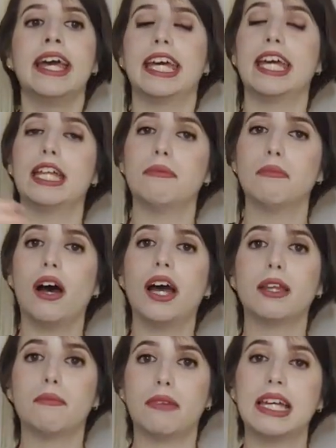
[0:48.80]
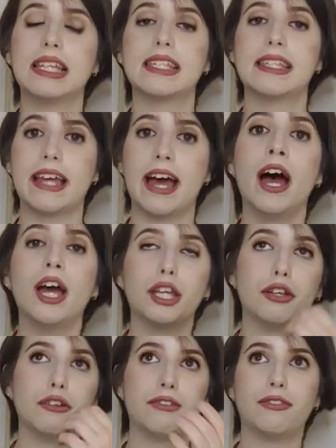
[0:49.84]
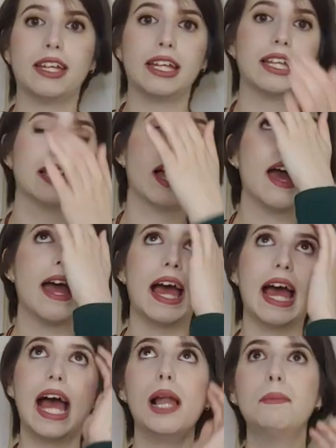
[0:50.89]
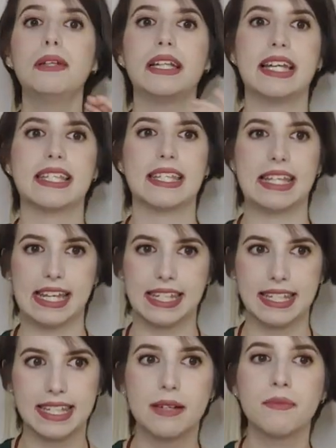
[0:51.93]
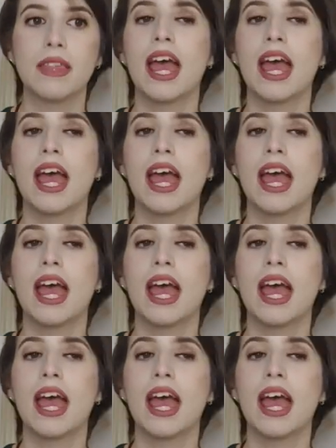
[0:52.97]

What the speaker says: it might mean that you feel helplessness.